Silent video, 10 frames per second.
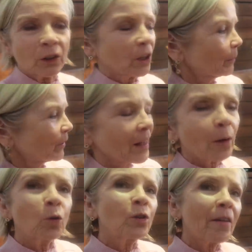all the time. So
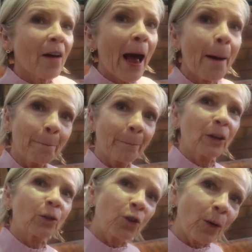that will never happen
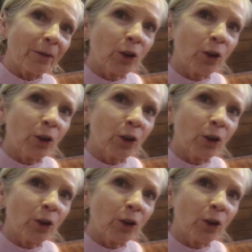because you